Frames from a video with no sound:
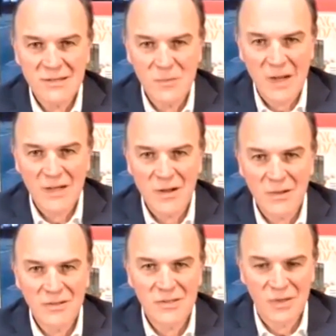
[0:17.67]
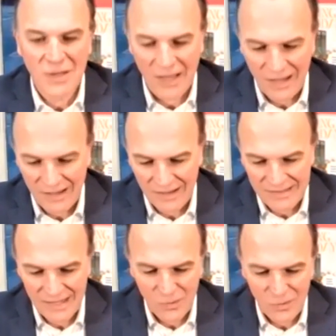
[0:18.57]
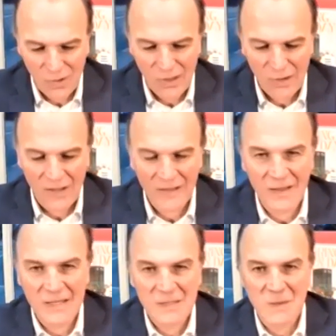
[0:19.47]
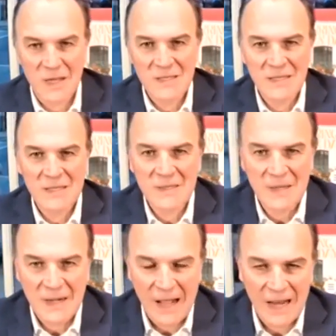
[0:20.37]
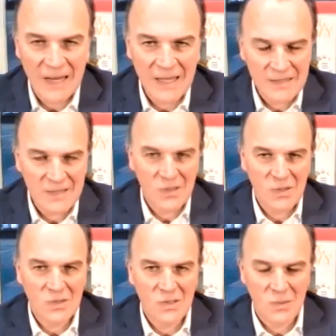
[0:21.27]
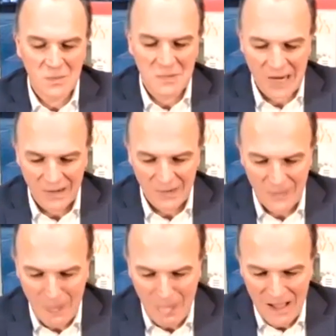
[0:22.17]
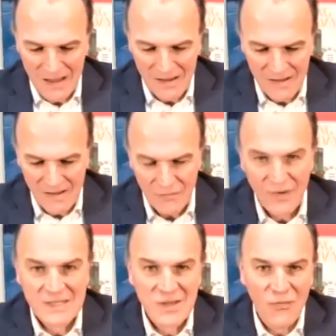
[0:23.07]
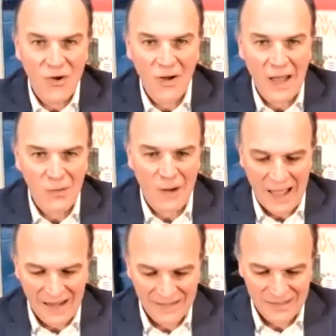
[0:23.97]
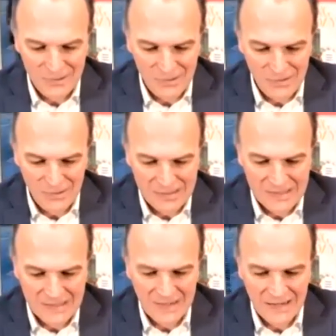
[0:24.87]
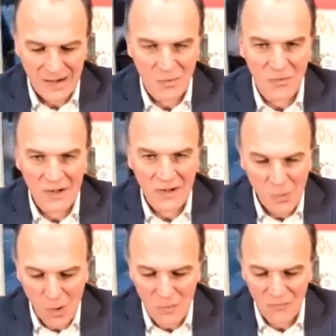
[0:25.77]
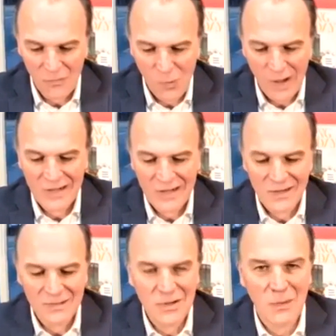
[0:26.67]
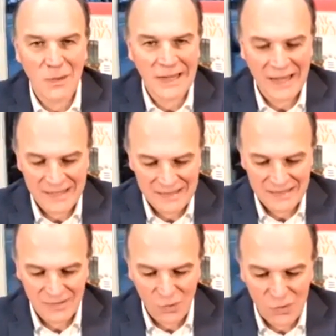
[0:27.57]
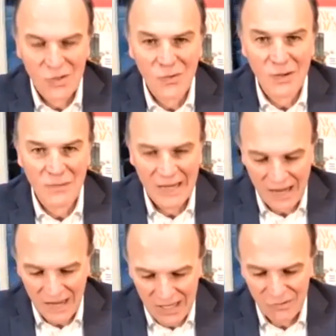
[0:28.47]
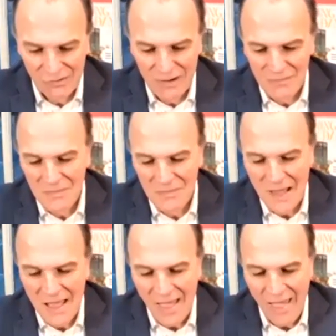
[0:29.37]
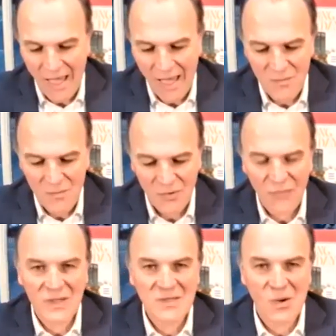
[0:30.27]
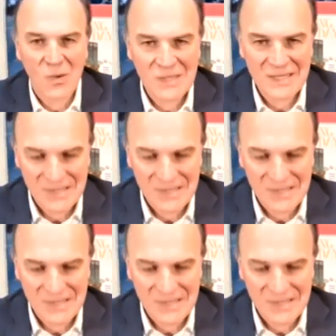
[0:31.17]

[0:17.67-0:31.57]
Welcome to the Instituto Cervantes Manchester and Leeds YouTube channel. First of all, I would like to extend a very warm welcome to our guests, Dr. Rebecca Ingram and Professor Rosi.